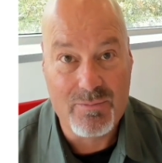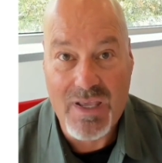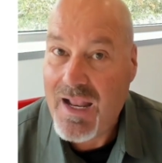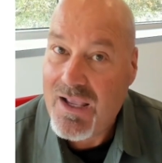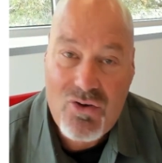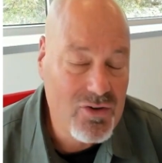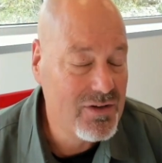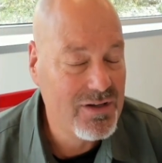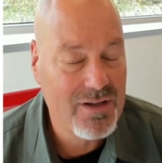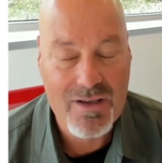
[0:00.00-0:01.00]
And I
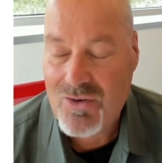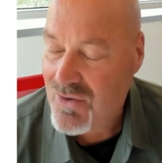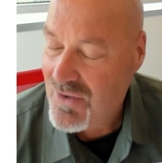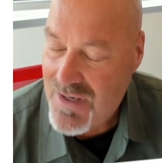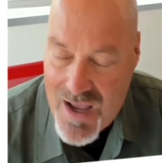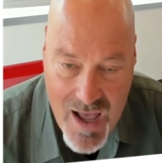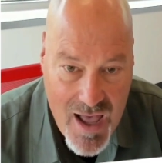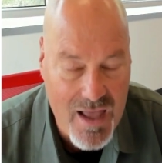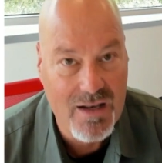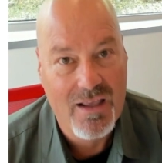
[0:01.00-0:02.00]
could
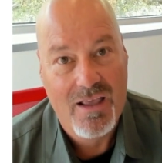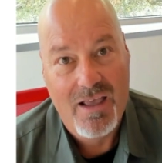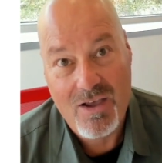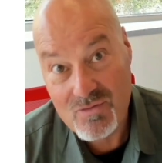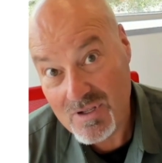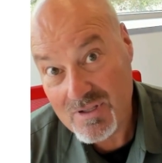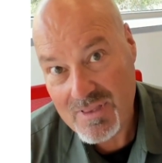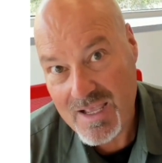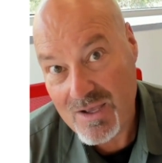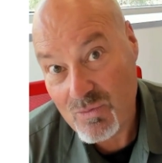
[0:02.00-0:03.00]
not have done
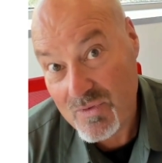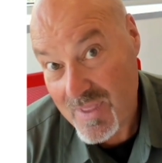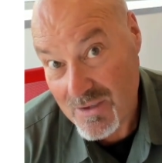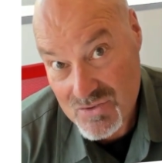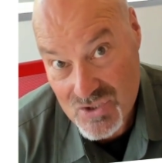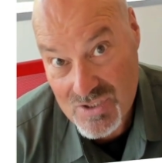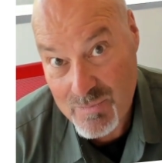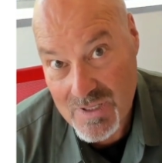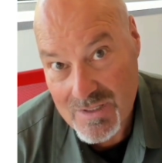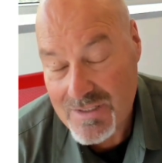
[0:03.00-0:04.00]
that without
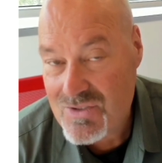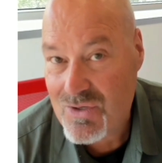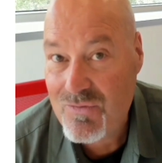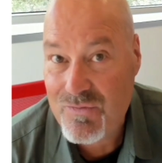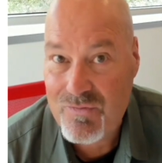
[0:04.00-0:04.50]
Gmail. And so